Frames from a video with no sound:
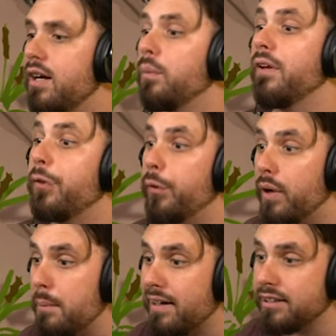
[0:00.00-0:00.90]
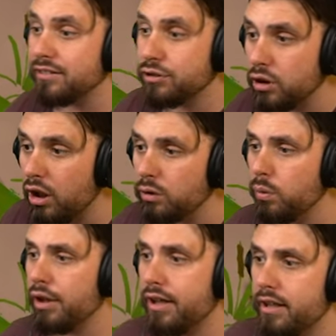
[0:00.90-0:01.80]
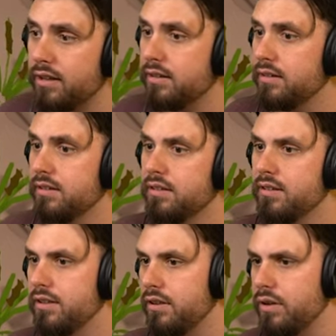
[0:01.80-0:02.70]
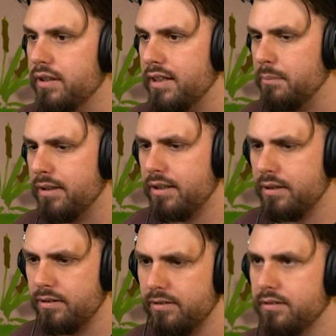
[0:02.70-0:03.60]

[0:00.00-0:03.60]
We need three buckets of salt water. You kidding me, dude?